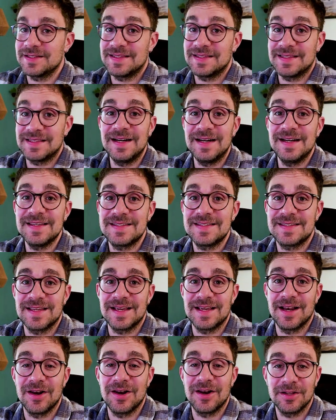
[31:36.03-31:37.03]
There is
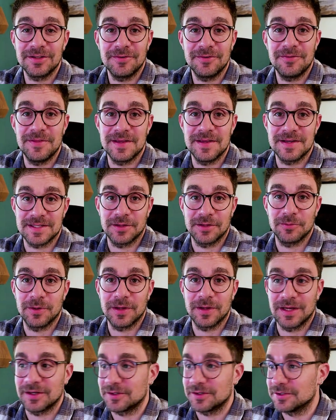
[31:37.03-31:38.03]
a lot of things that
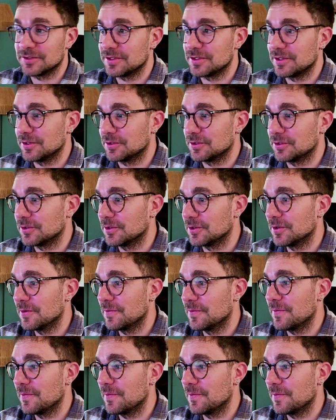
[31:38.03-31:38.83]
we can continue to do.